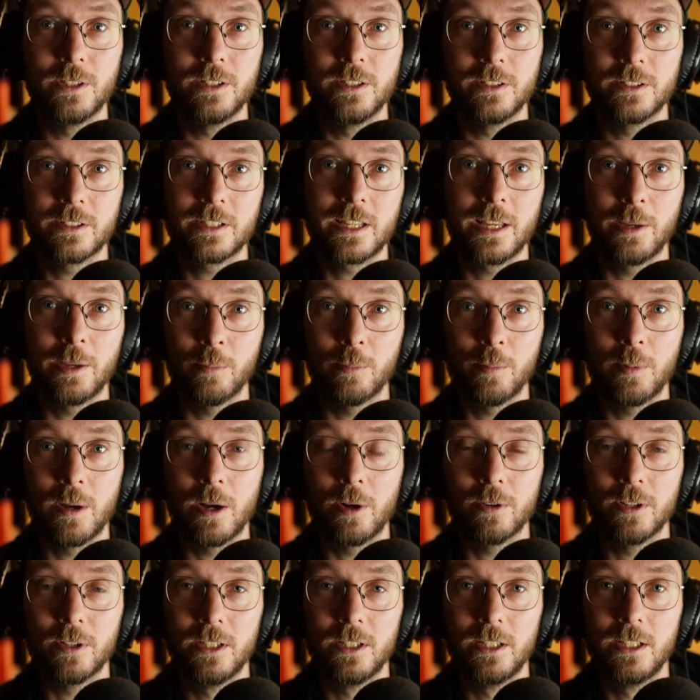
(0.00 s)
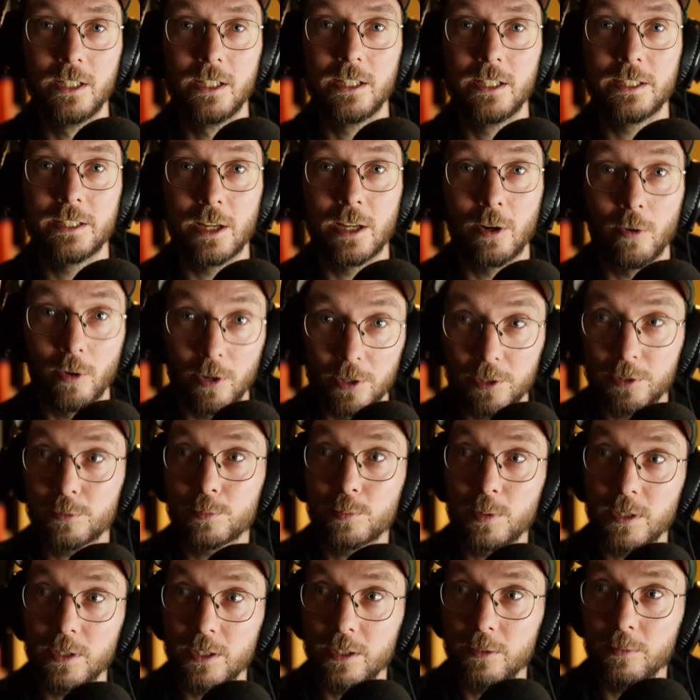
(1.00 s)
came about. Now, others
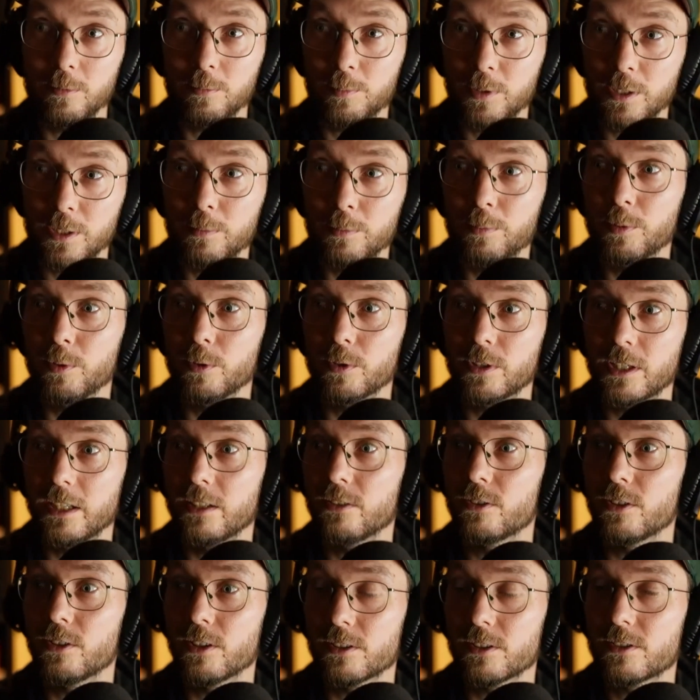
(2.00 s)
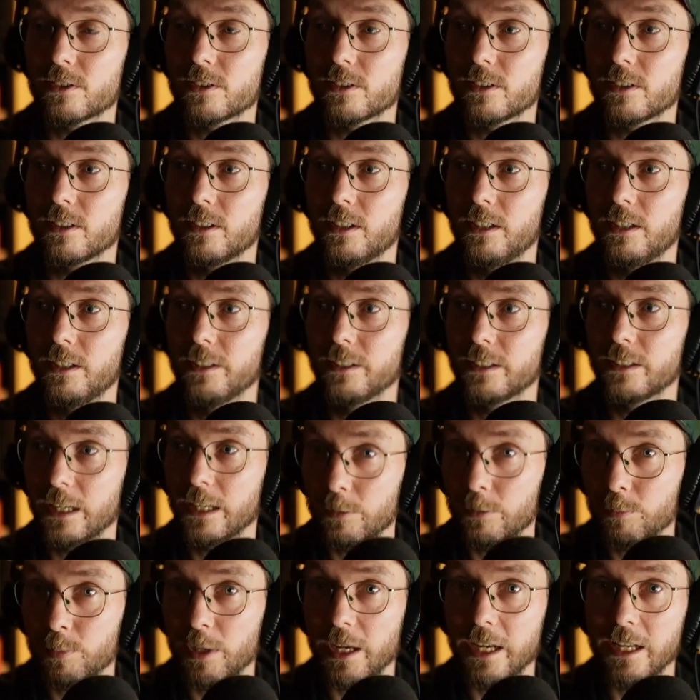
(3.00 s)
people can just
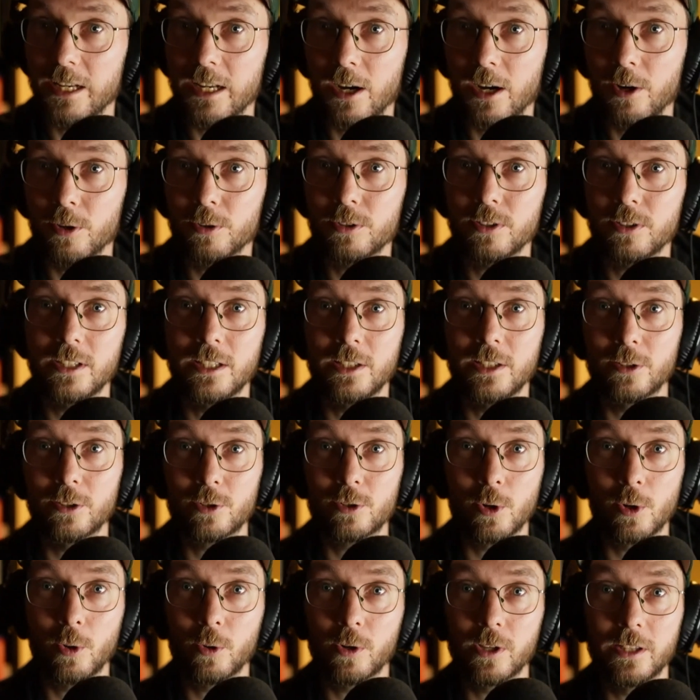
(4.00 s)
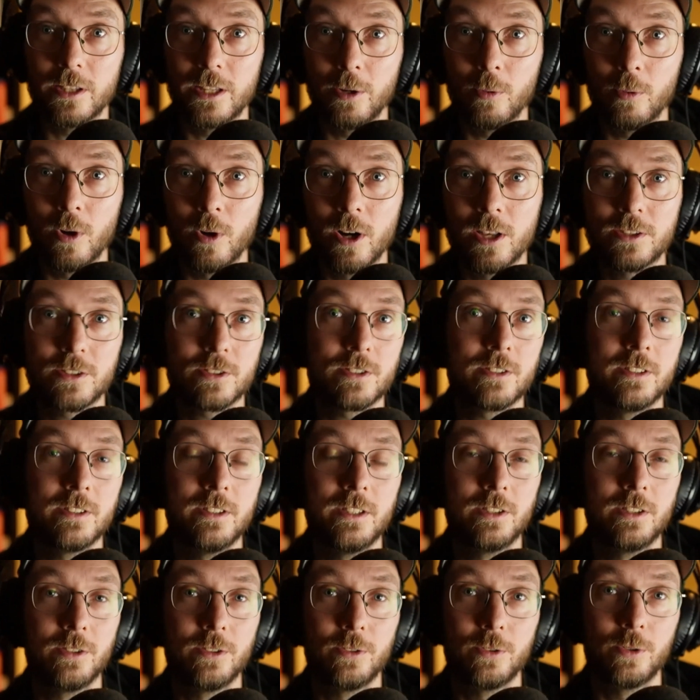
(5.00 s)
get paid out in the token they want,
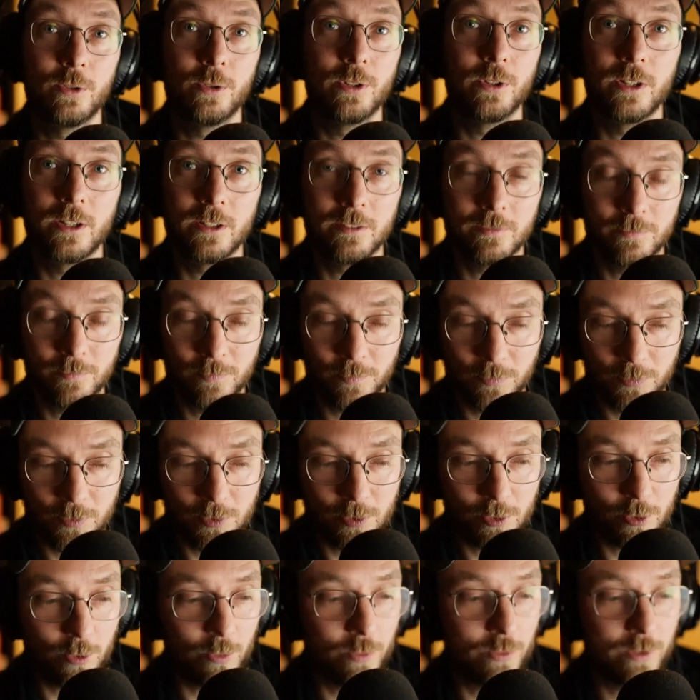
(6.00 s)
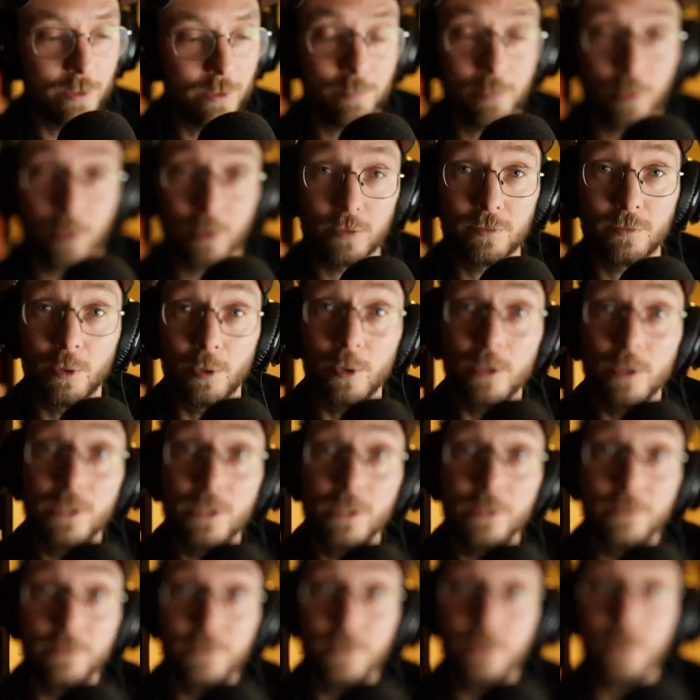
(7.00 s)
or soon a portfolio
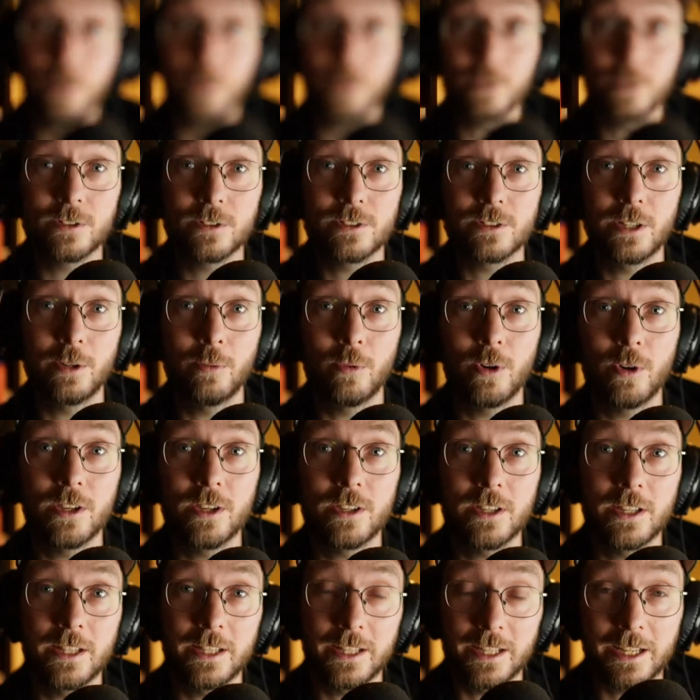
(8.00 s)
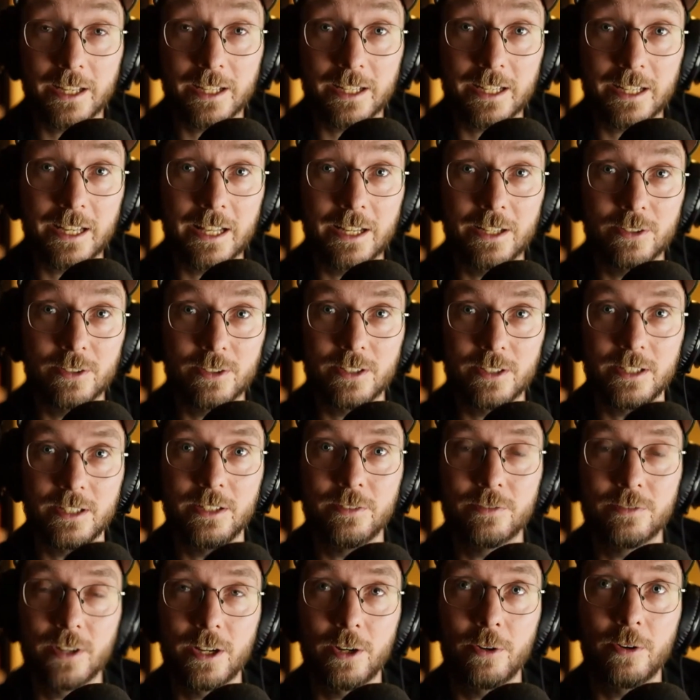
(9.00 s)
of the tokens they want, and they can get into
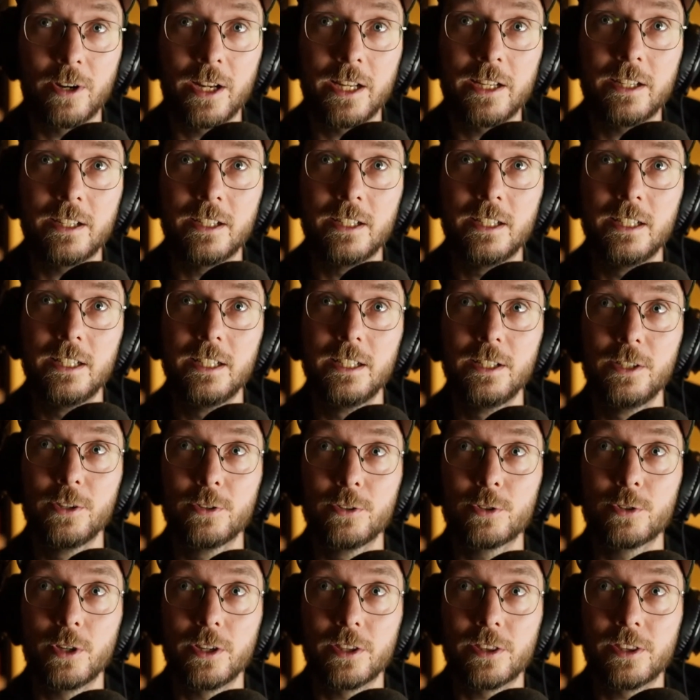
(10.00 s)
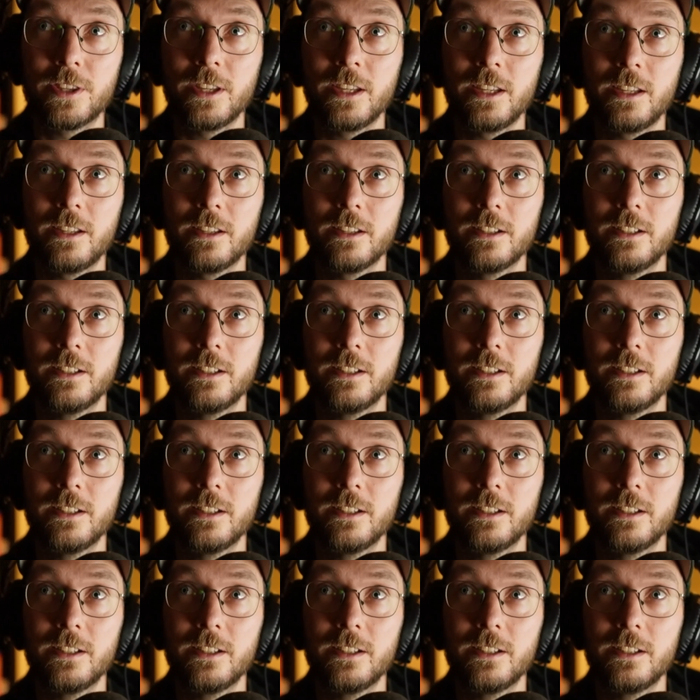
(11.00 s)
DeFi, right? So I think